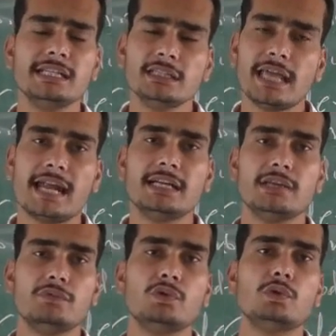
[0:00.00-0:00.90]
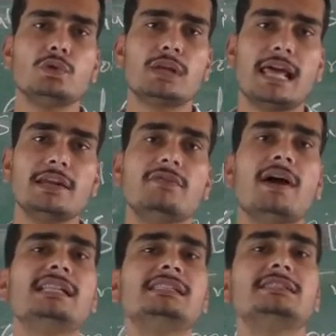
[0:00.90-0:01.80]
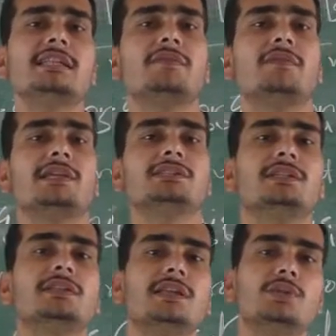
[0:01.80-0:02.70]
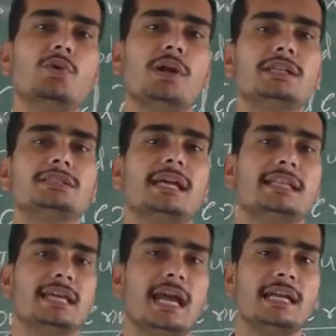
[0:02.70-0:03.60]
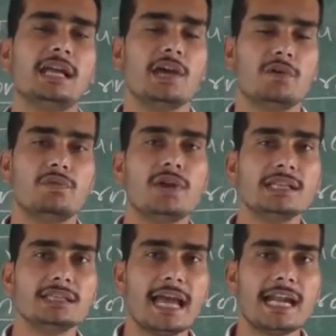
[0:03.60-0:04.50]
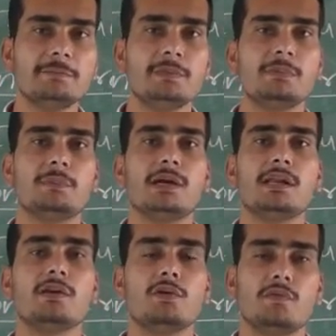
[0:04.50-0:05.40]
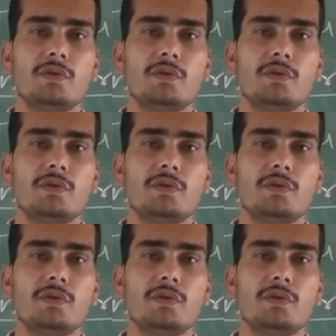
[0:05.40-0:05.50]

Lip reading: In that, if you clarify this definition, then you understand that when that people,